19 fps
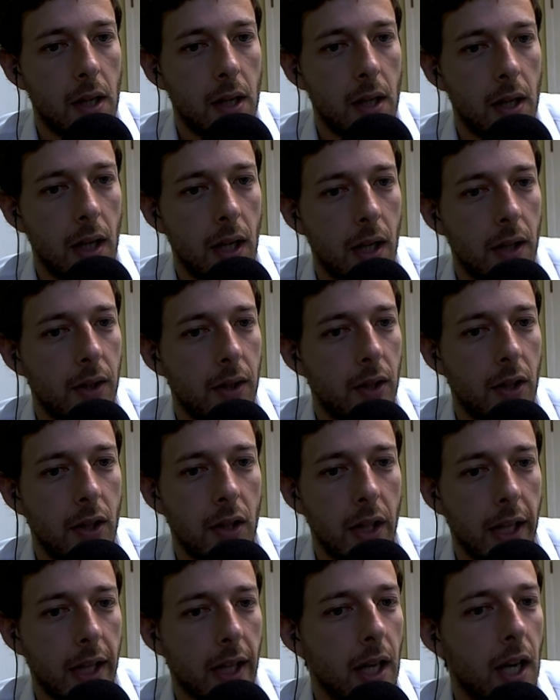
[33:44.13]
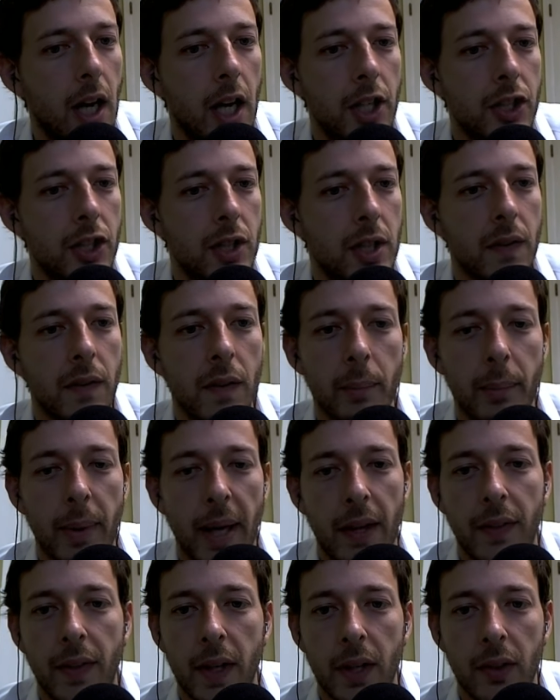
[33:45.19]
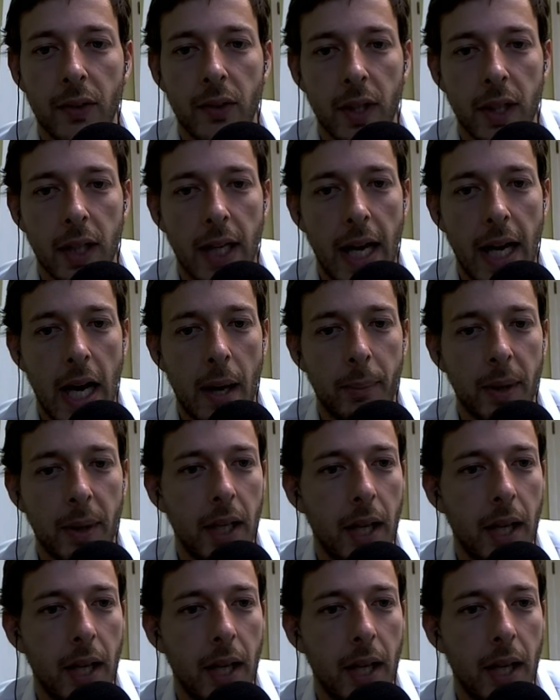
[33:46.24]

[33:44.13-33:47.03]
And there are like 100 different bad things that can happen.